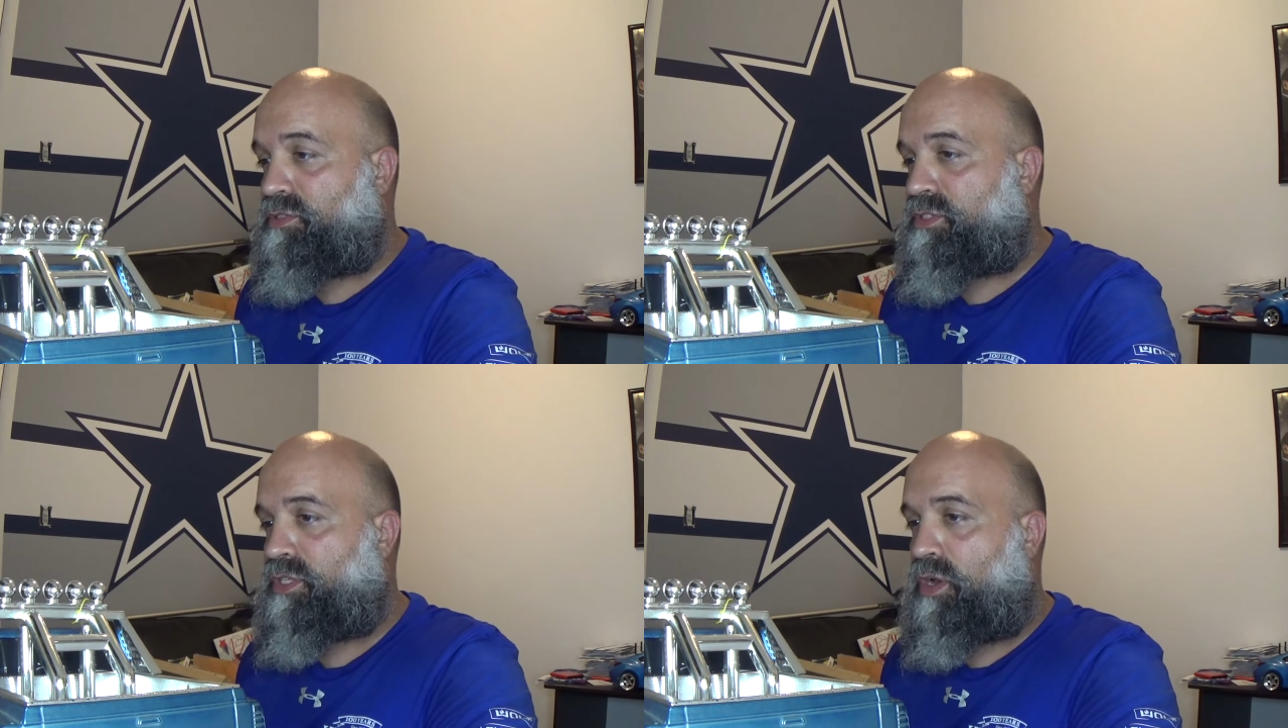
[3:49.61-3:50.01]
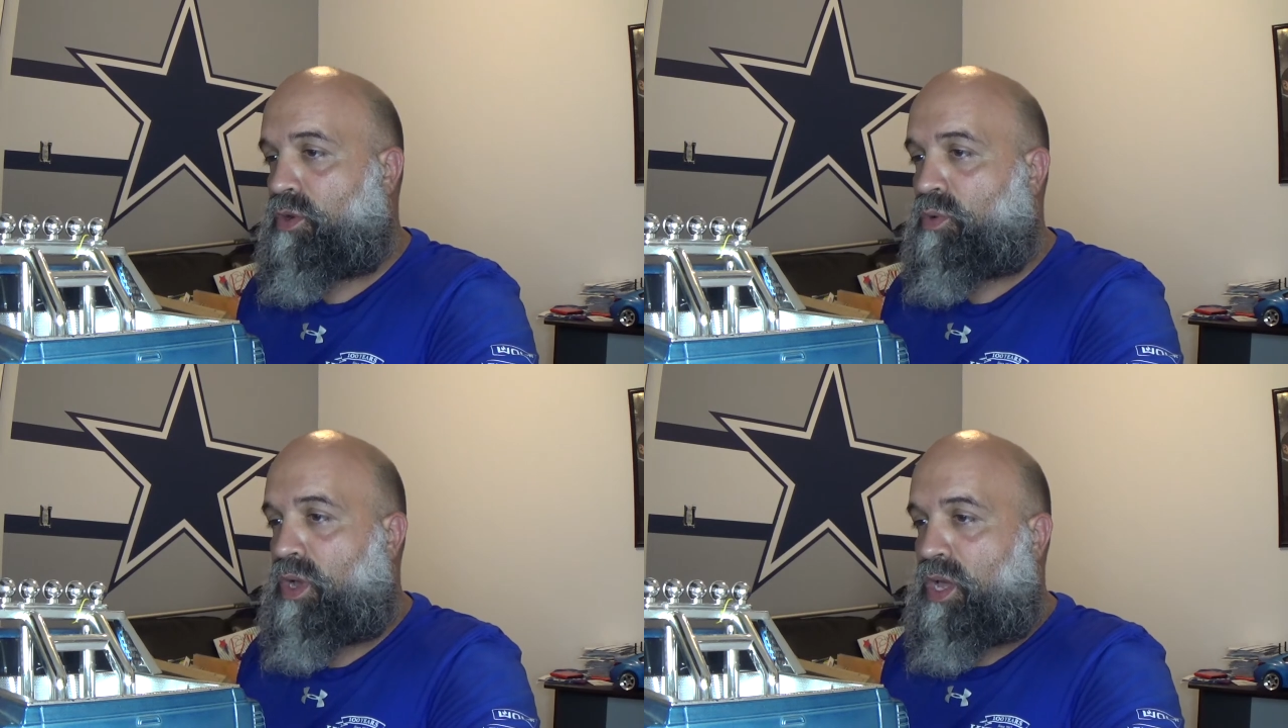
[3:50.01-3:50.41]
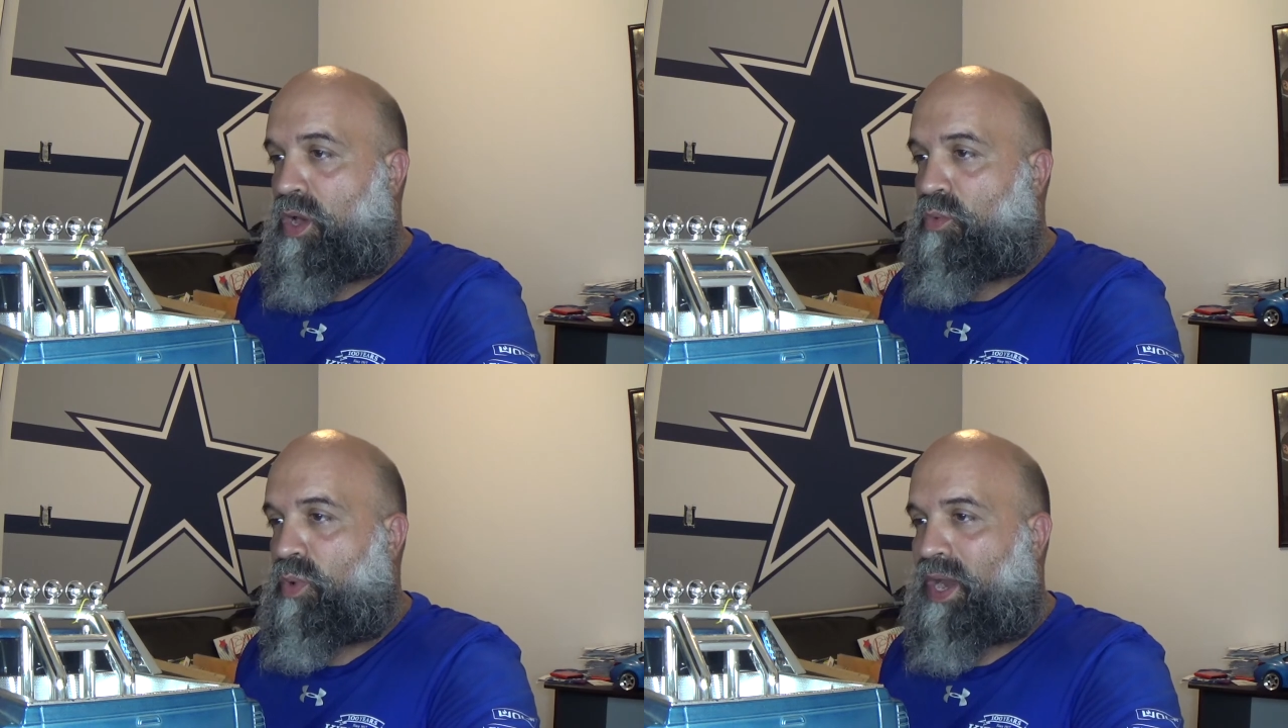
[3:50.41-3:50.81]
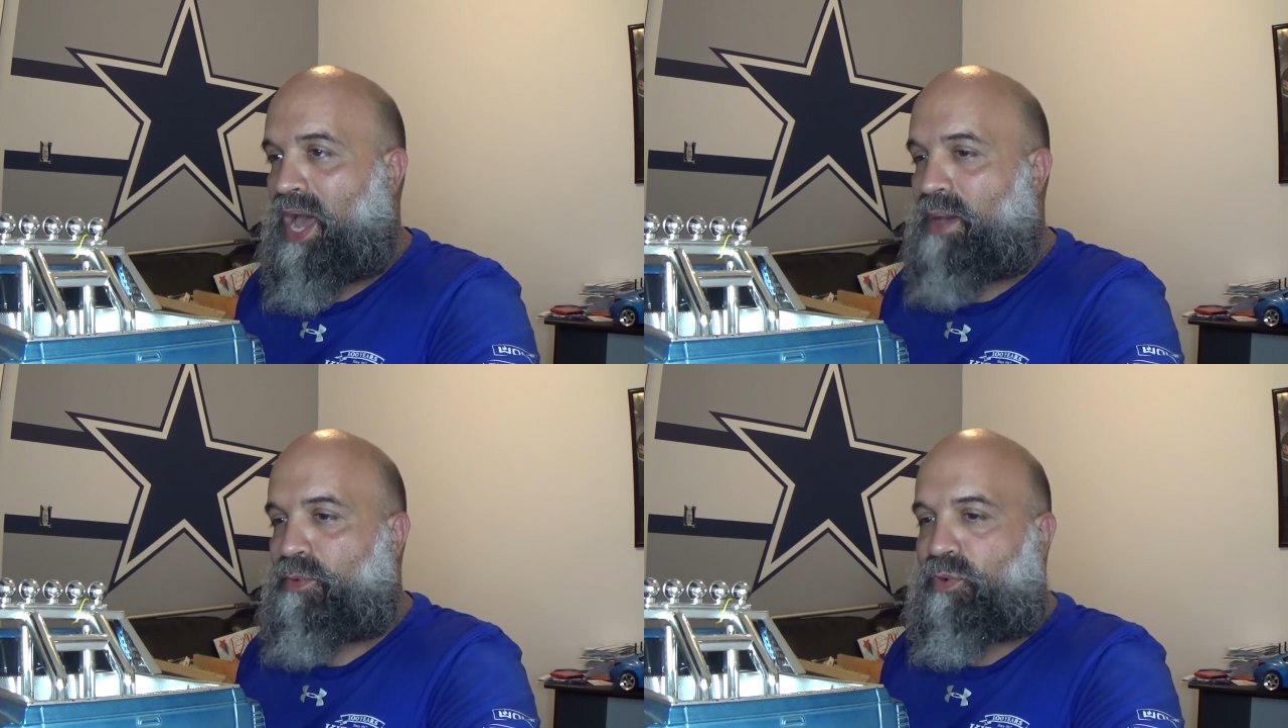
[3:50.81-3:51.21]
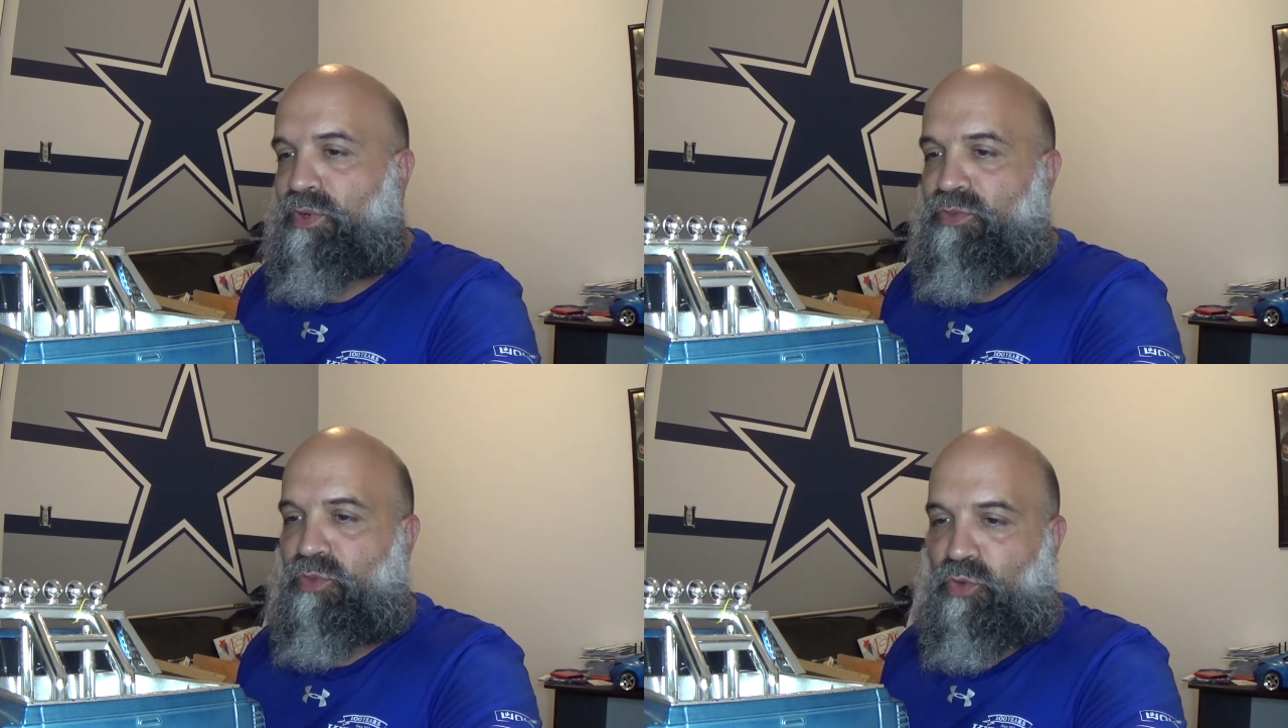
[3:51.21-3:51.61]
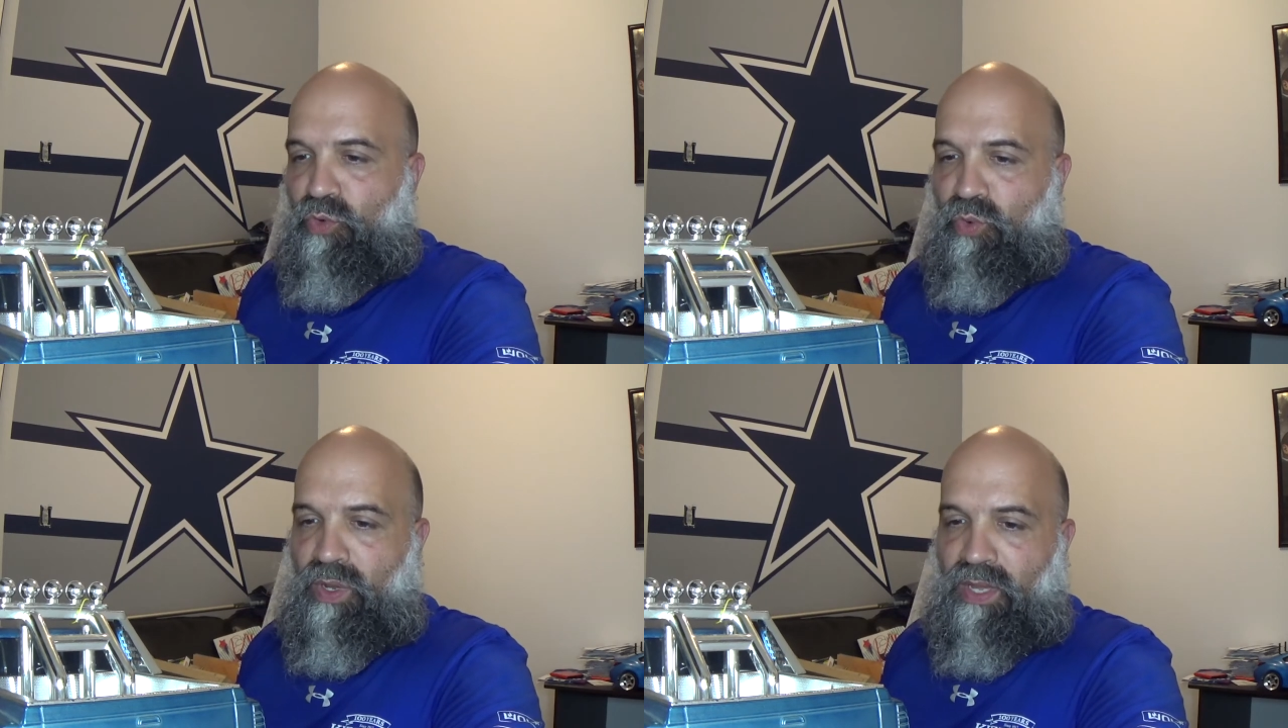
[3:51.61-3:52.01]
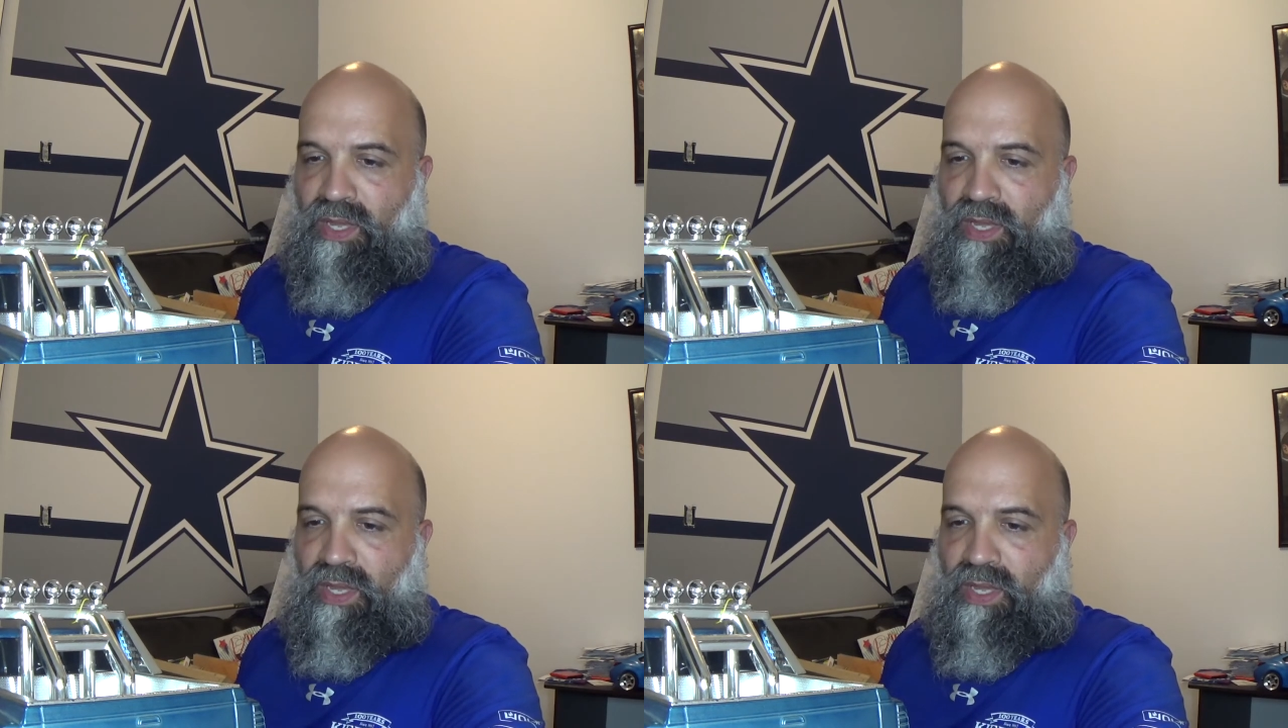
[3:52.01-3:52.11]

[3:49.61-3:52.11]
So what I'm going to do